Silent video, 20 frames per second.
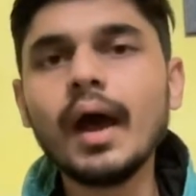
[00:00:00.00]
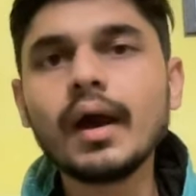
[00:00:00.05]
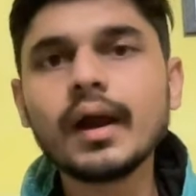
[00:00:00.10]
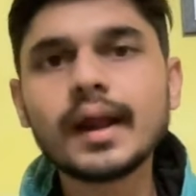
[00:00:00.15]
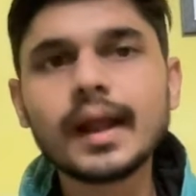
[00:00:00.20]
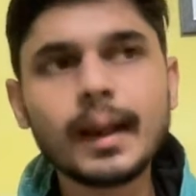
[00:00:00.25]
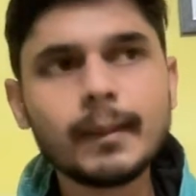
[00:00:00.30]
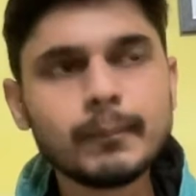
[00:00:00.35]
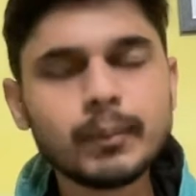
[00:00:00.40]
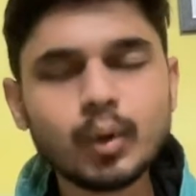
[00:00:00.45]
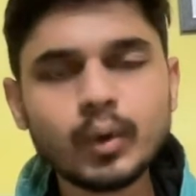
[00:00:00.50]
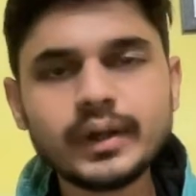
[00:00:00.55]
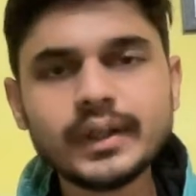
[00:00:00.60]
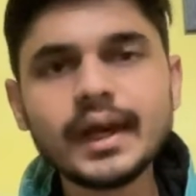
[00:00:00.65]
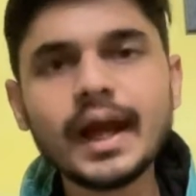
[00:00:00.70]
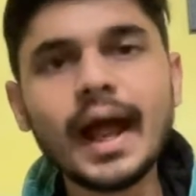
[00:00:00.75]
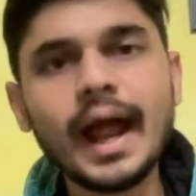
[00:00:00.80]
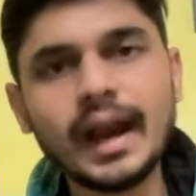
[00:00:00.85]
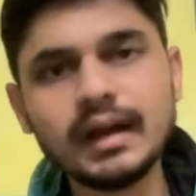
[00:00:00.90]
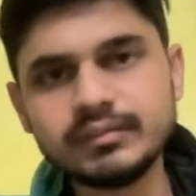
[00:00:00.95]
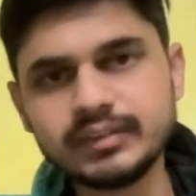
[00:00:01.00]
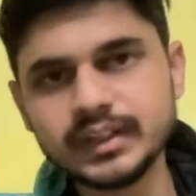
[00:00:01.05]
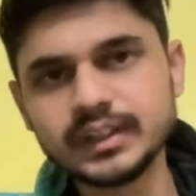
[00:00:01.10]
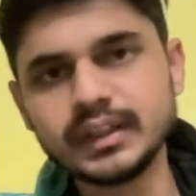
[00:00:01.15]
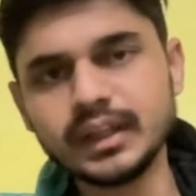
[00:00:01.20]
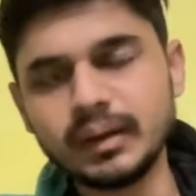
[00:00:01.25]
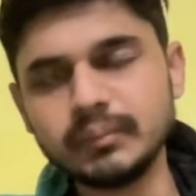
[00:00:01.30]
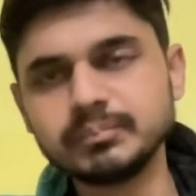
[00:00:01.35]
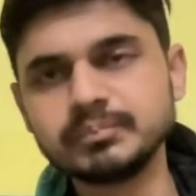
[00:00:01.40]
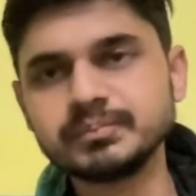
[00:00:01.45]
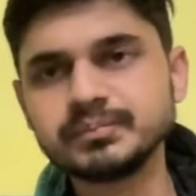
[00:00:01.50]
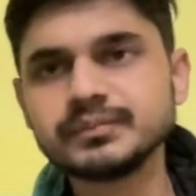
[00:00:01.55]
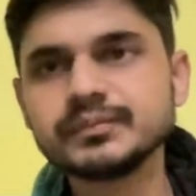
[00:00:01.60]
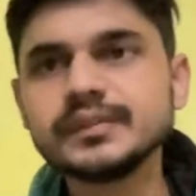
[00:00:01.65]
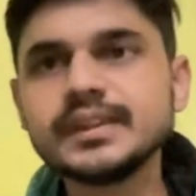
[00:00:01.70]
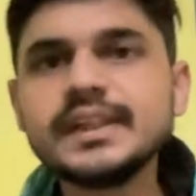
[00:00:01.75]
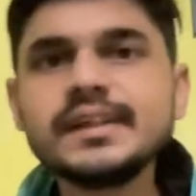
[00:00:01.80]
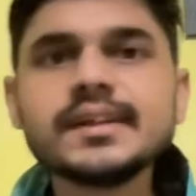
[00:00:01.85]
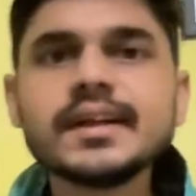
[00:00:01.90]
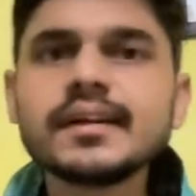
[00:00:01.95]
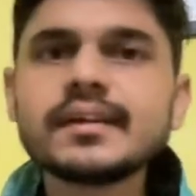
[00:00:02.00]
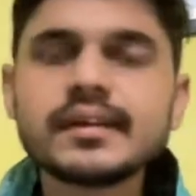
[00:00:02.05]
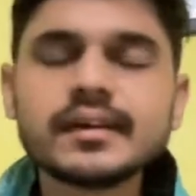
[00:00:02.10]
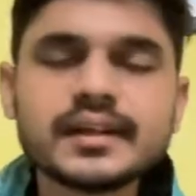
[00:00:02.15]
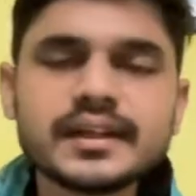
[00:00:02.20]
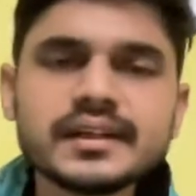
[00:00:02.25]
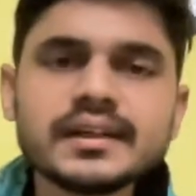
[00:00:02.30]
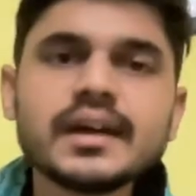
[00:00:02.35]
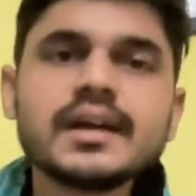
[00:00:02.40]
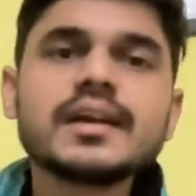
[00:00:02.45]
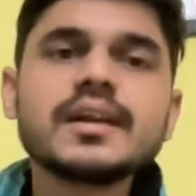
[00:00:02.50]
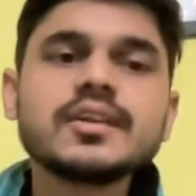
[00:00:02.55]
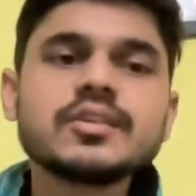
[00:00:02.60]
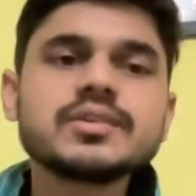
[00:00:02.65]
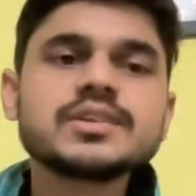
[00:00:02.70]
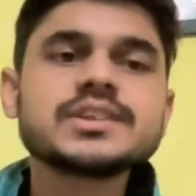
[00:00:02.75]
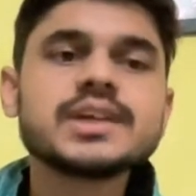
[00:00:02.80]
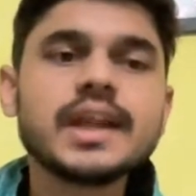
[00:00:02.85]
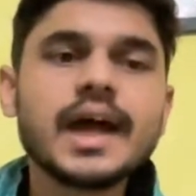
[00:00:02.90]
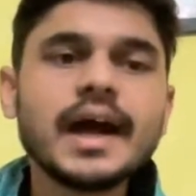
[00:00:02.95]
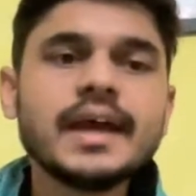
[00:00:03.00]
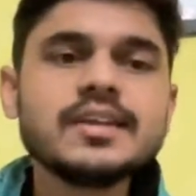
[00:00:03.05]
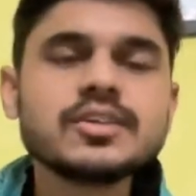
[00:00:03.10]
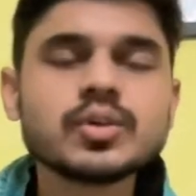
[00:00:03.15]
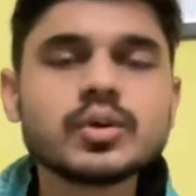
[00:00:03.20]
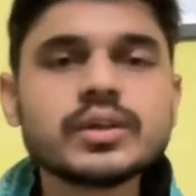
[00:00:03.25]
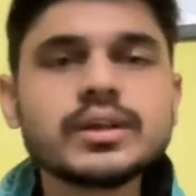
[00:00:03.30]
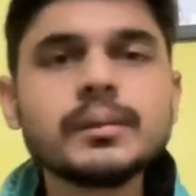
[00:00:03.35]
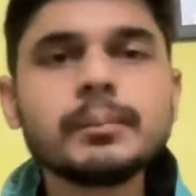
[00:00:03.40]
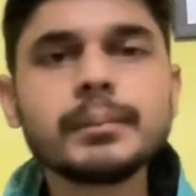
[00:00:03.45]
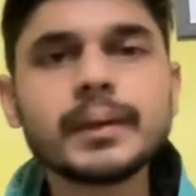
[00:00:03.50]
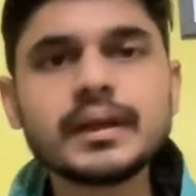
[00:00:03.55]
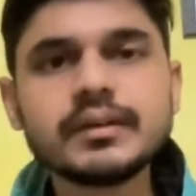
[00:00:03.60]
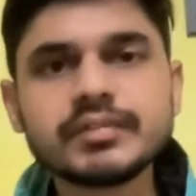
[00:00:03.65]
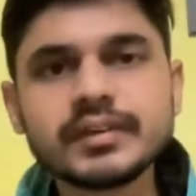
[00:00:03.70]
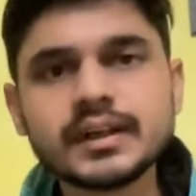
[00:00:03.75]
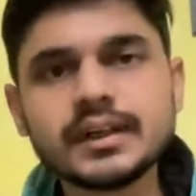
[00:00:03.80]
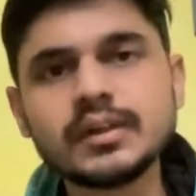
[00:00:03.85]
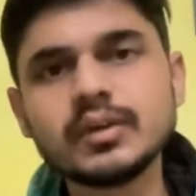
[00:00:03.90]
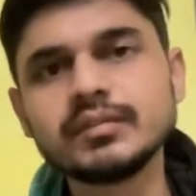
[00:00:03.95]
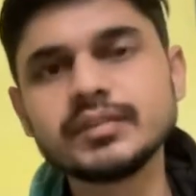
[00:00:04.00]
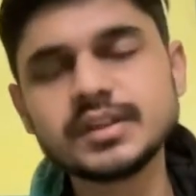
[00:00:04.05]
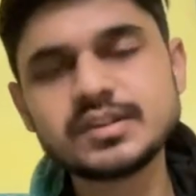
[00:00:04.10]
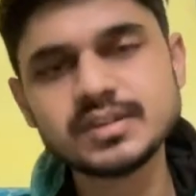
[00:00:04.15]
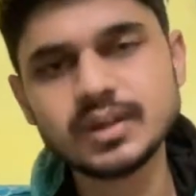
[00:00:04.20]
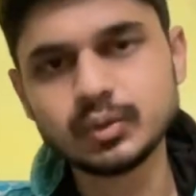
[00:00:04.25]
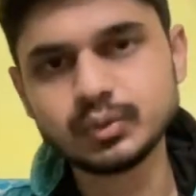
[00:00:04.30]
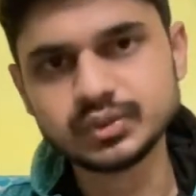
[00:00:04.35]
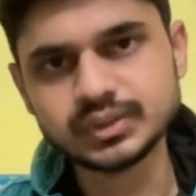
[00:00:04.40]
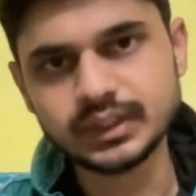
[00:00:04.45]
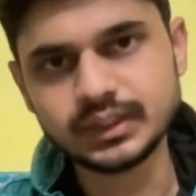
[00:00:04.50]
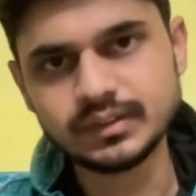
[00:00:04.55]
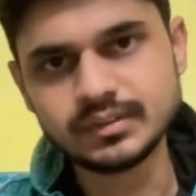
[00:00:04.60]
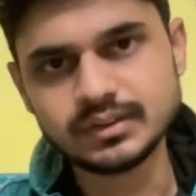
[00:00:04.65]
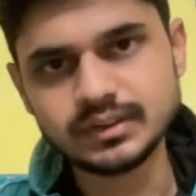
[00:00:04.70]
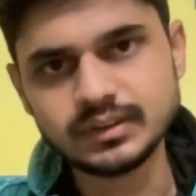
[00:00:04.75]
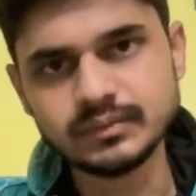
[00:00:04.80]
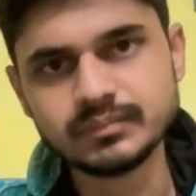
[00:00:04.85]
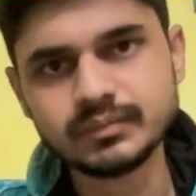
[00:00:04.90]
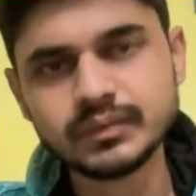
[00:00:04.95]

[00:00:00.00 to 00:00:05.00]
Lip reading: Cambodia, and Vietnam. These are certain countries which lies on the periphery of the South China Sea.